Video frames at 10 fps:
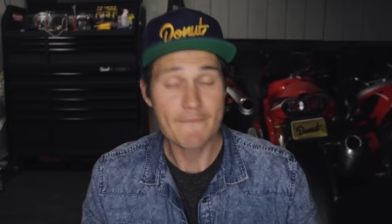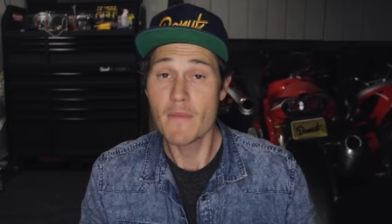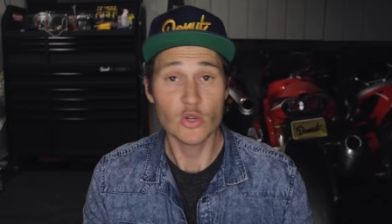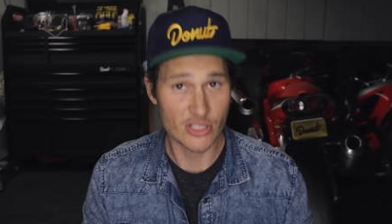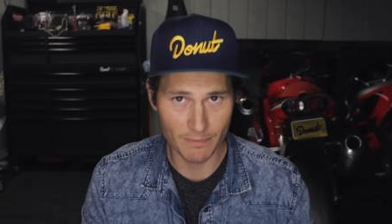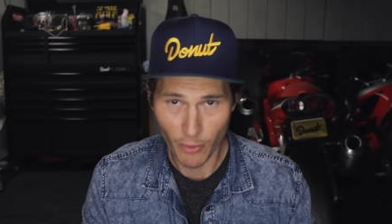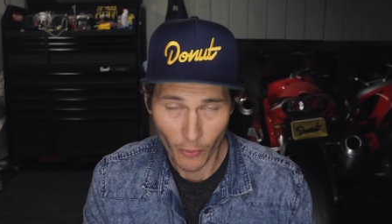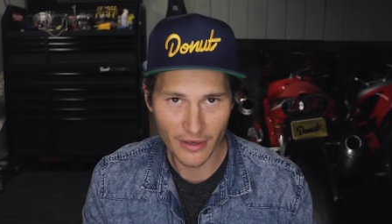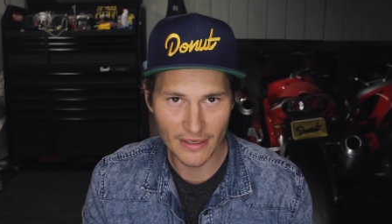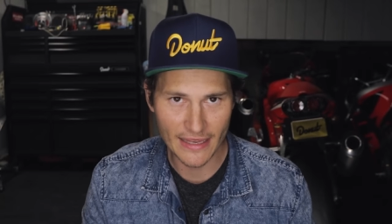And most
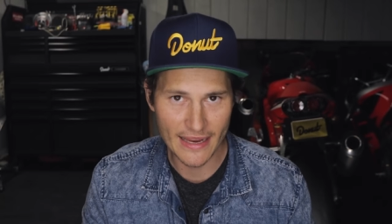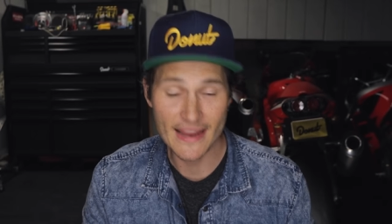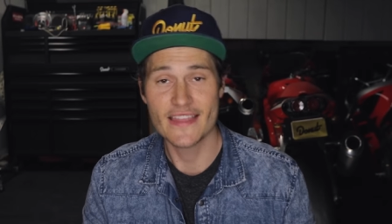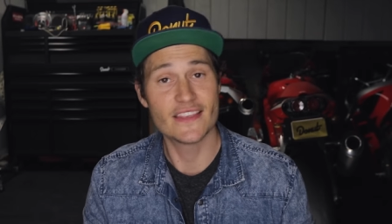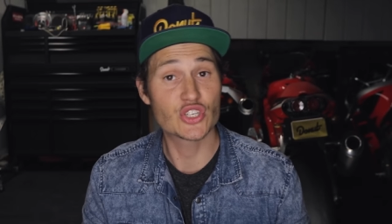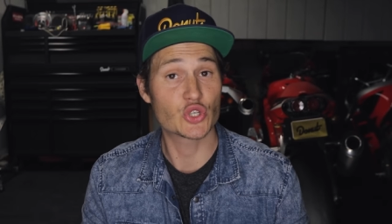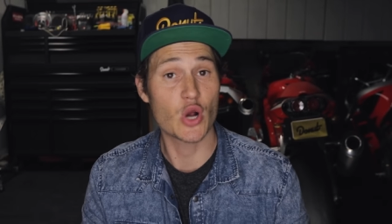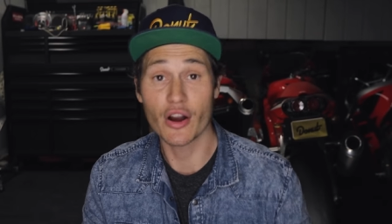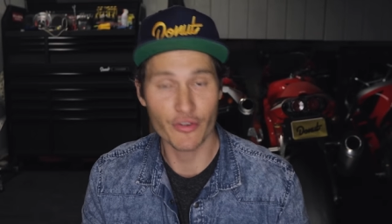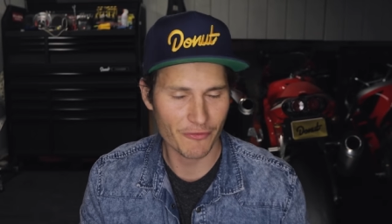importantly, the
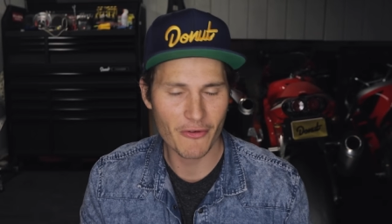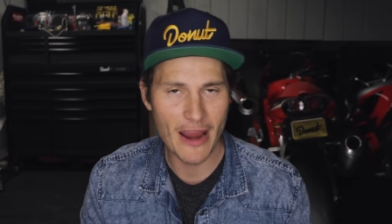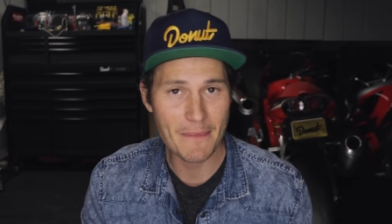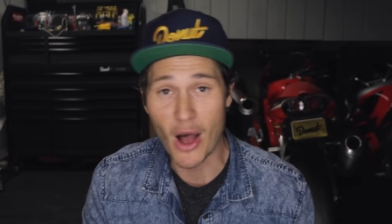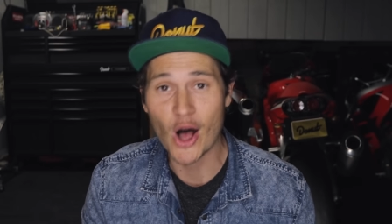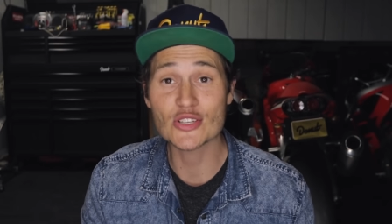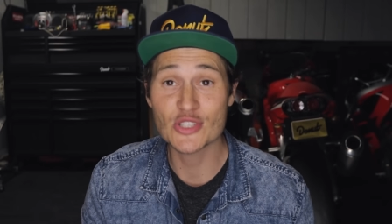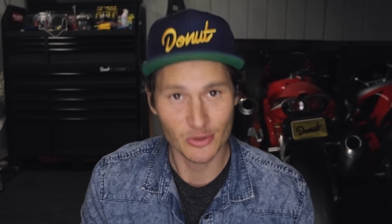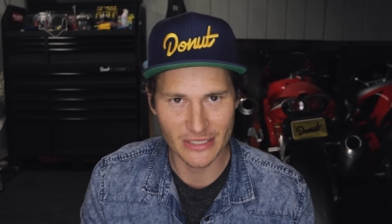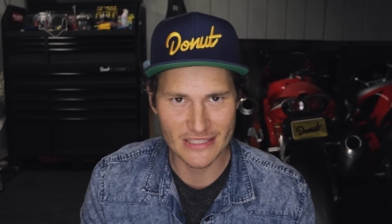stronger frame
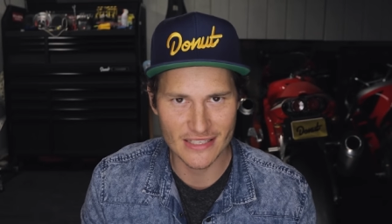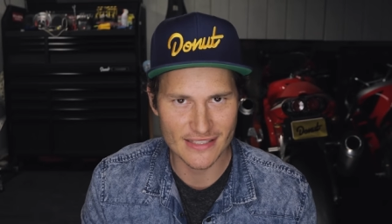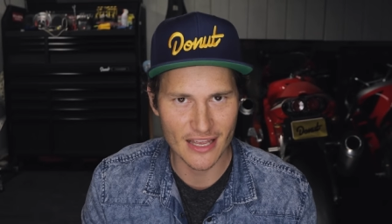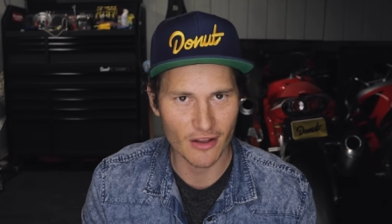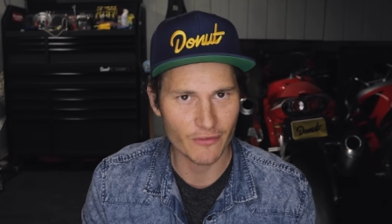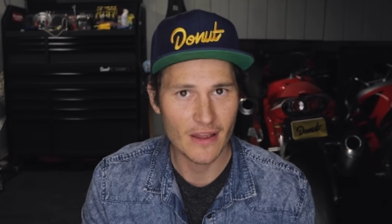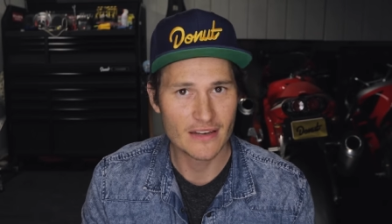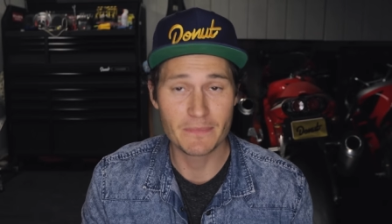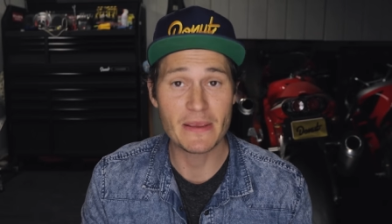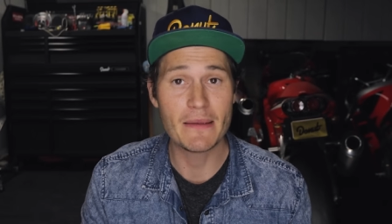also lends itself
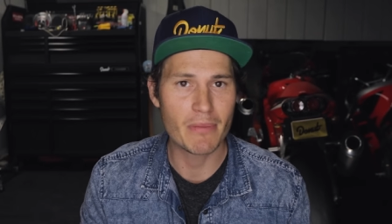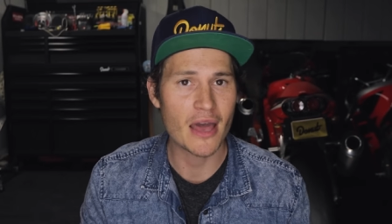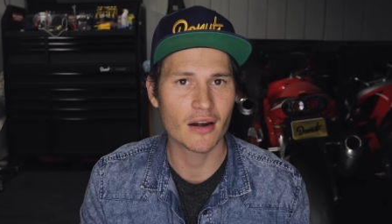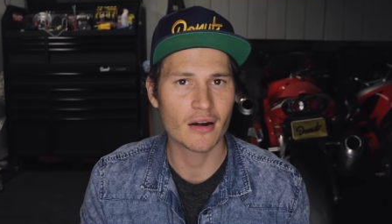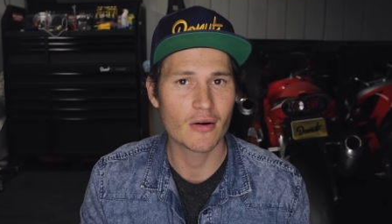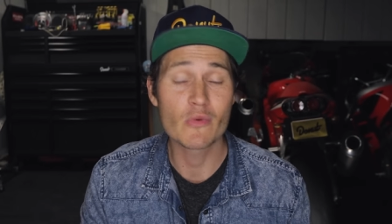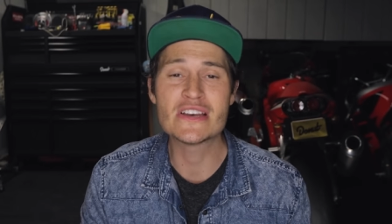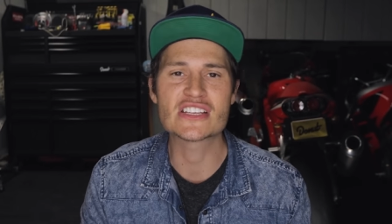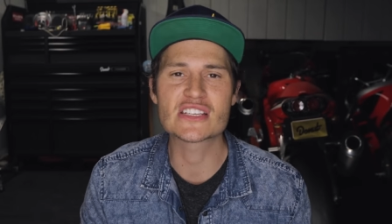to being better when